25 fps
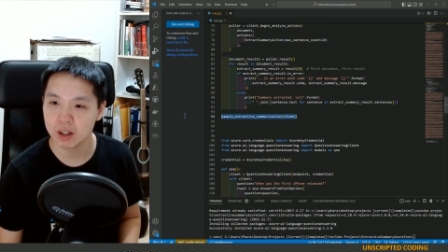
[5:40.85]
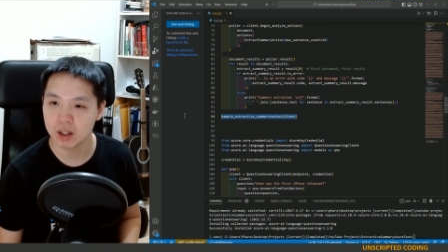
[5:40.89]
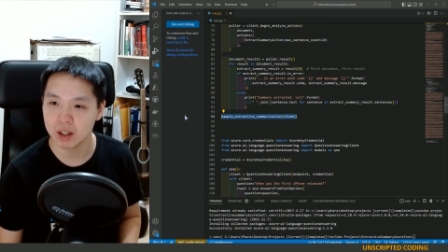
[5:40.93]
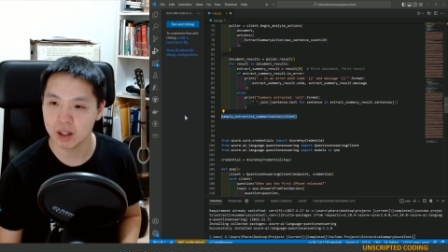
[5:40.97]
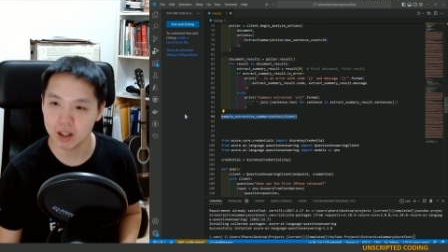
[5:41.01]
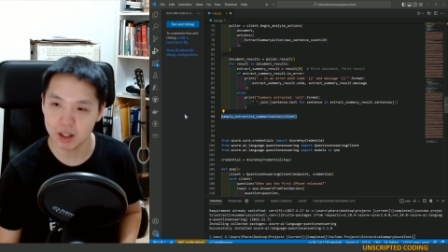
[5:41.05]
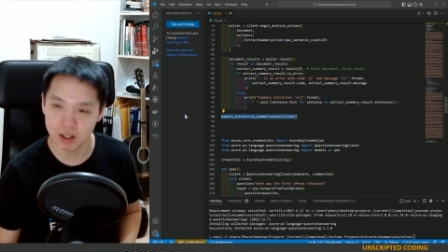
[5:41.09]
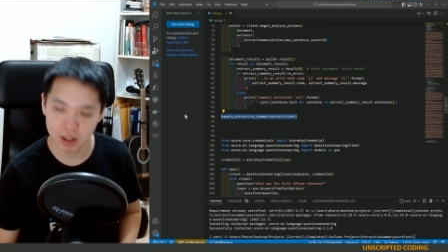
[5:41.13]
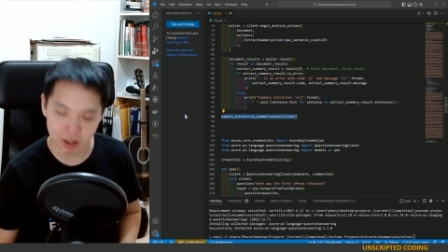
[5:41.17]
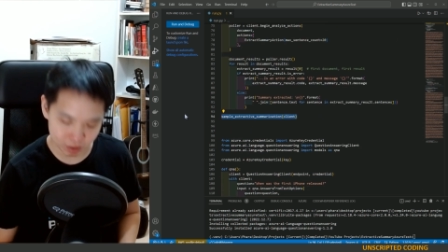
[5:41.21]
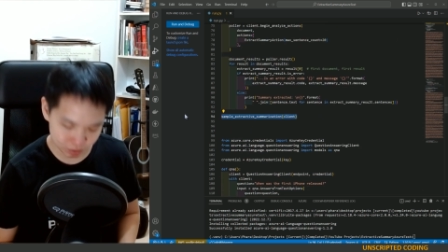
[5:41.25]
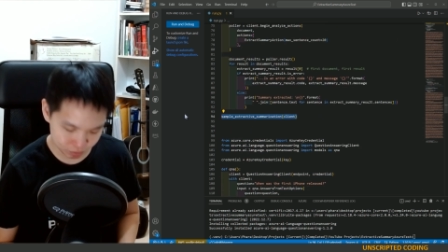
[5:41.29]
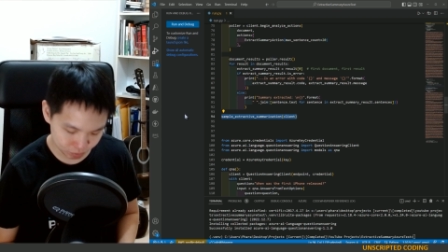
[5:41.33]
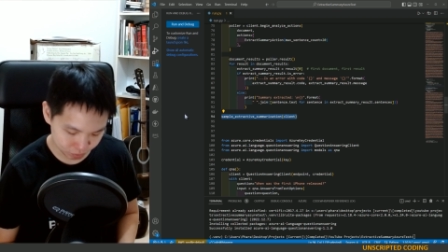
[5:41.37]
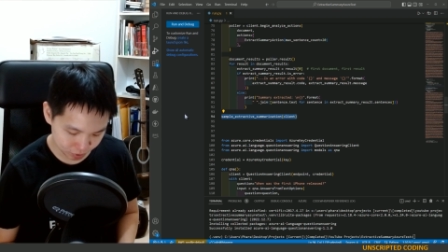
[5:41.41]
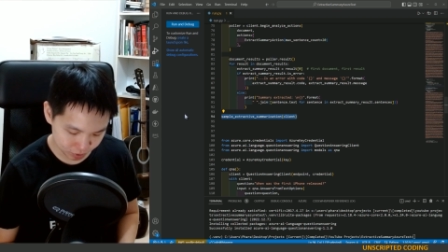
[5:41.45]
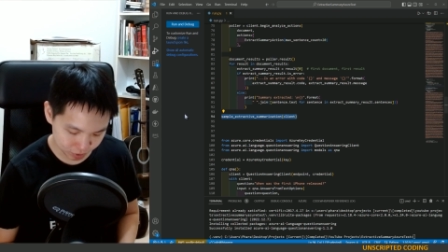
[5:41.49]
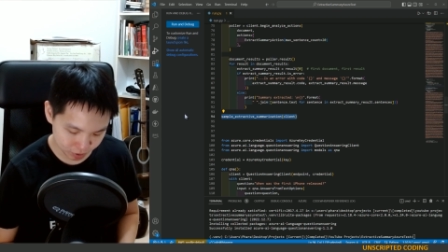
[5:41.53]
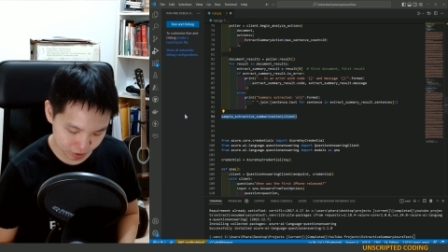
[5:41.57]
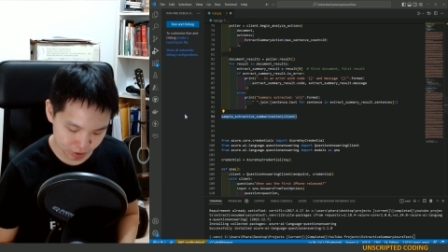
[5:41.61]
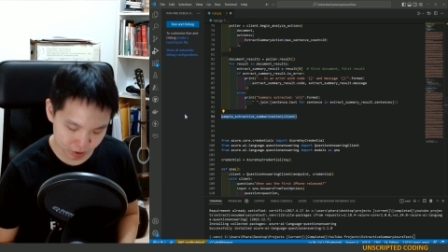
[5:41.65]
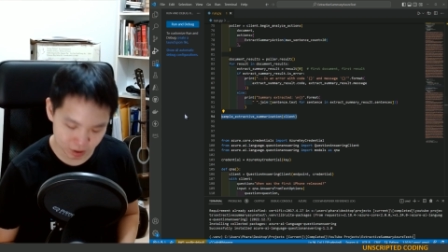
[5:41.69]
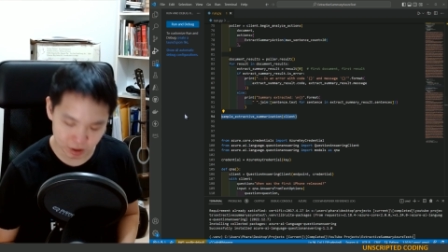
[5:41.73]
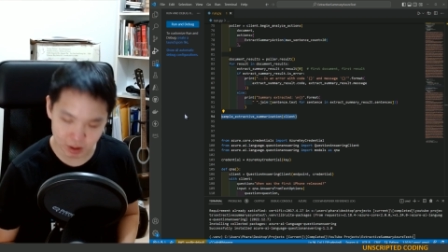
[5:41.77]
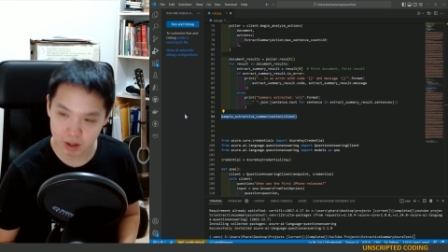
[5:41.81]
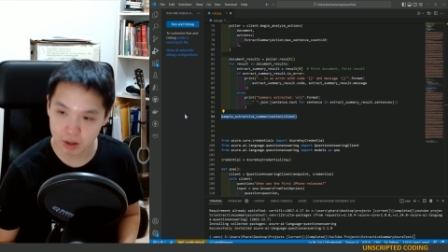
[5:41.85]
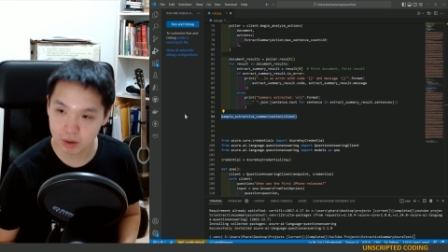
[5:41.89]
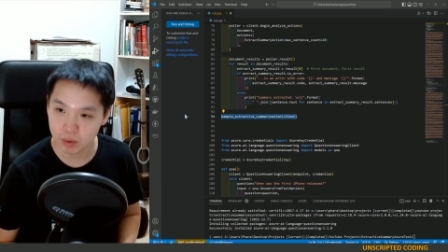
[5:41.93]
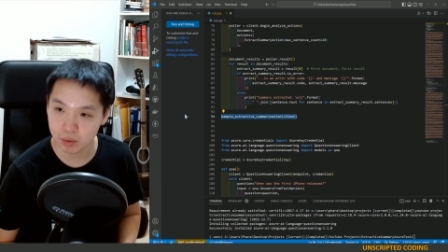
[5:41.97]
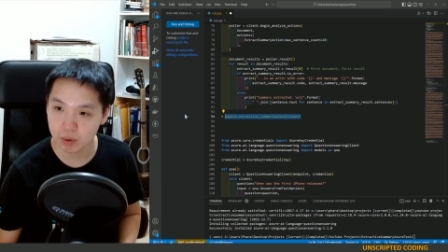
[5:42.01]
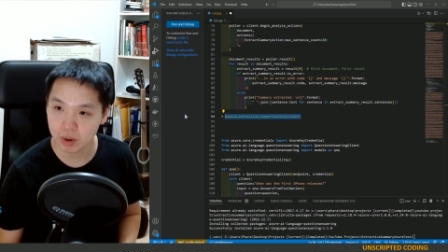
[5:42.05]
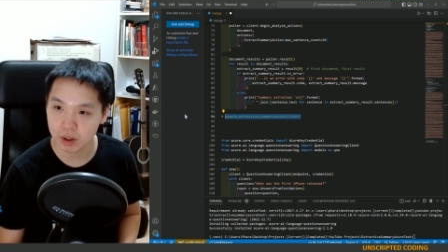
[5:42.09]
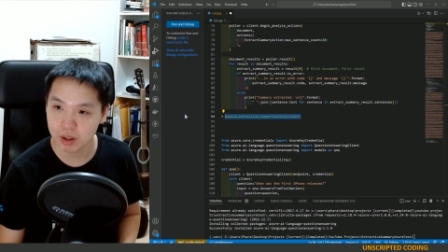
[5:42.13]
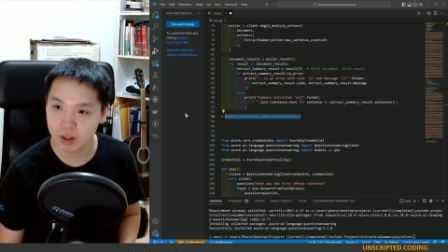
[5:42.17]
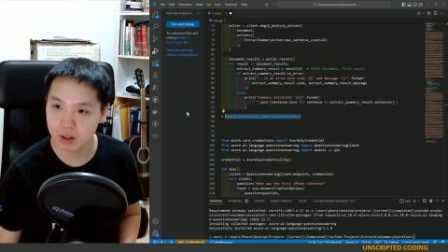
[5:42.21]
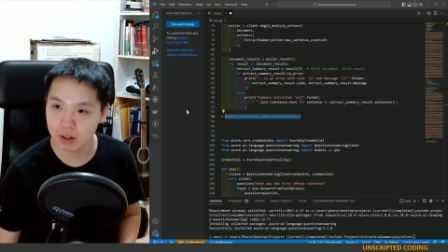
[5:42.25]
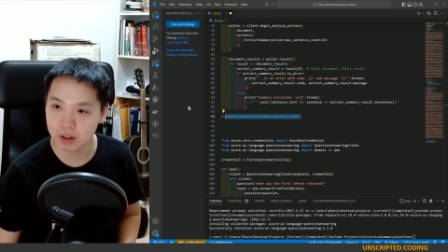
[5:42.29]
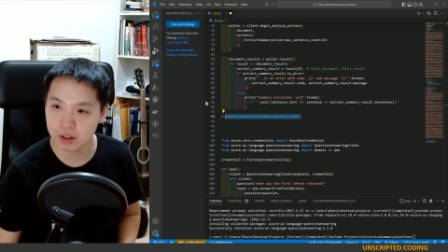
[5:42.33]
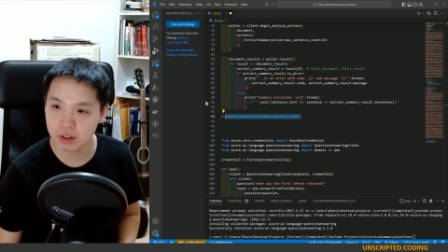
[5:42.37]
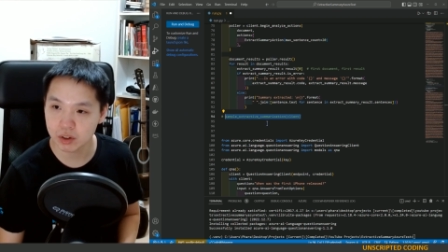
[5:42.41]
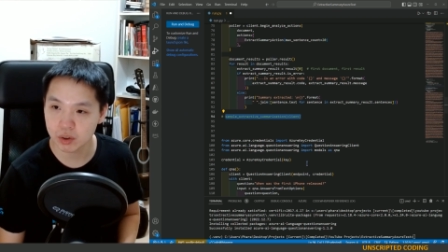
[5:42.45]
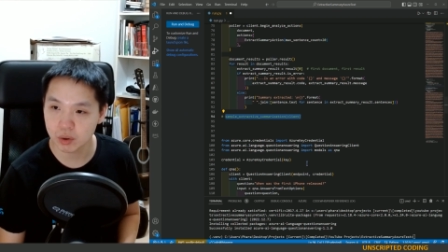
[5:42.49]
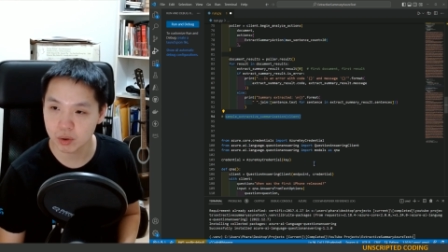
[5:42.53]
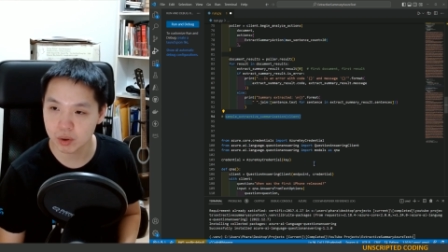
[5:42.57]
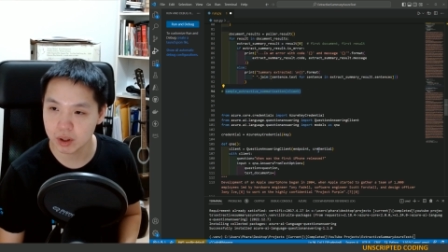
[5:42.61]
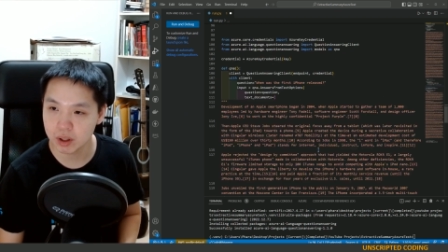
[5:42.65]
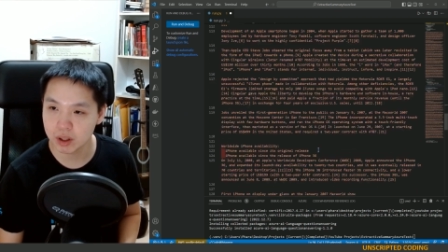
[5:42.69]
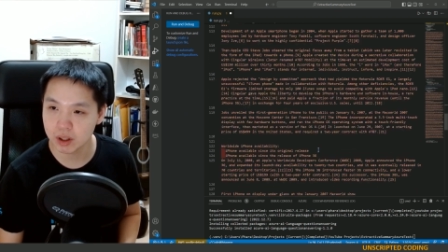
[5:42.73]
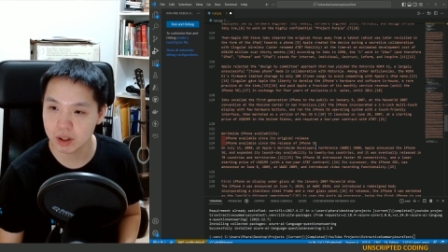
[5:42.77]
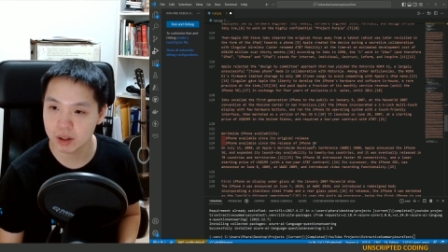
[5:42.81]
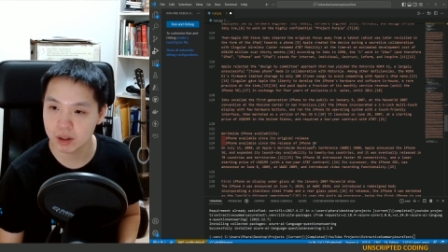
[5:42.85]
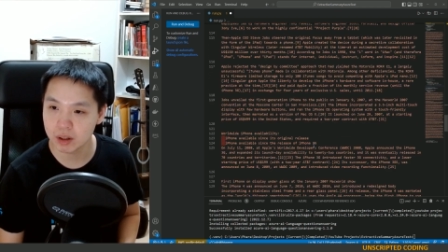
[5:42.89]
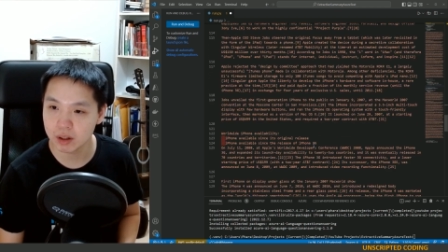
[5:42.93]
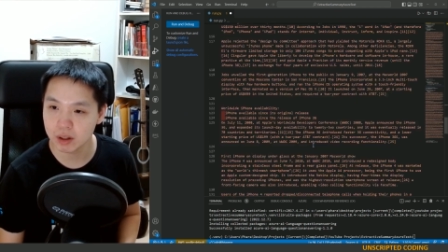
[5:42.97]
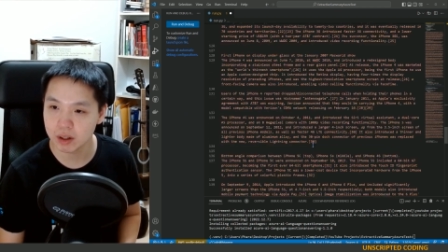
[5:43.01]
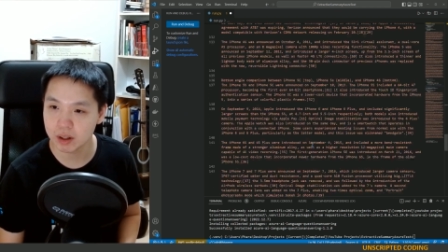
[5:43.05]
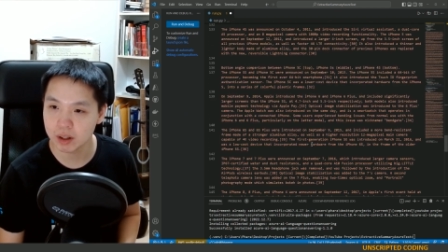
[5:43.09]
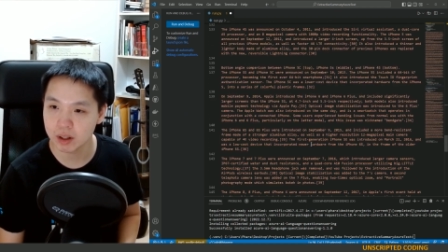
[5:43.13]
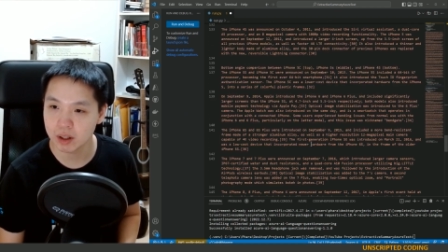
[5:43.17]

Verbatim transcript: Uh, we're not going to run this one,